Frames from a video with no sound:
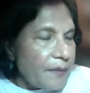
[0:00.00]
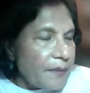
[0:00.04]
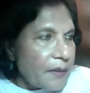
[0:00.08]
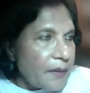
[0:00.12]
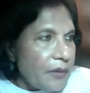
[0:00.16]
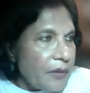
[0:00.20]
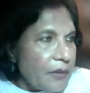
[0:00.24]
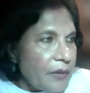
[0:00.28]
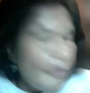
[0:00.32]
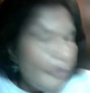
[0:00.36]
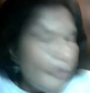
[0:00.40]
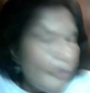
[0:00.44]

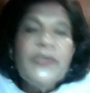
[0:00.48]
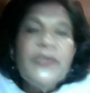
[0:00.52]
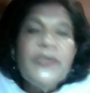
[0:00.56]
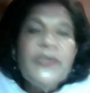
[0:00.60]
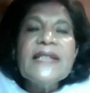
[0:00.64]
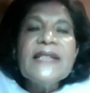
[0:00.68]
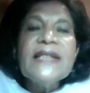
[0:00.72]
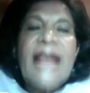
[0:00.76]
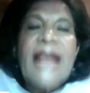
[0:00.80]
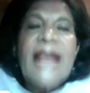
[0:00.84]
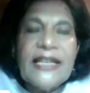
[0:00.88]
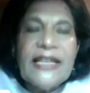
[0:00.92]

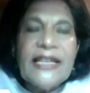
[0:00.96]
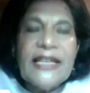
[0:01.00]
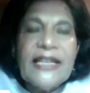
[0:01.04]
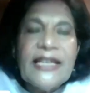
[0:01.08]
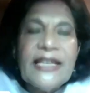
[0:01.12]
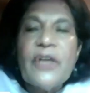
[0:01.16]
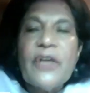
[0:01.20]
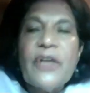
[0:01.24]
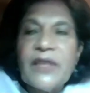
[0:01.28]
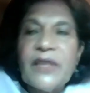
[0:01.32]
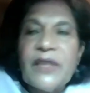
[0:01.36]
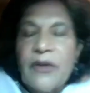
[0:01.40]

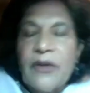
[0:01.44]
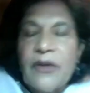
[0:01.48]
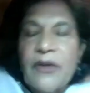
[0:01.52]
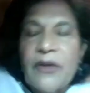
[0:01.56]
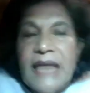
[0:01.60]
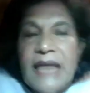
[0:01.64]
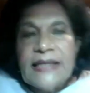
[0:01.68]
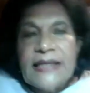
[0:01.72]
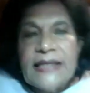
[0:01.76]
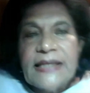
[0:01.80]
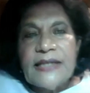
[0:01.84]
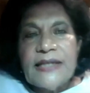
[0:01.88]
universality of the
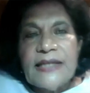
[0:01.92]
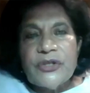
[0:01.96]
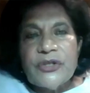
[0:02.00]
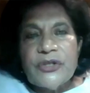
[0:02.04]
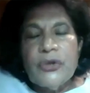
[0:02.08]
crisis,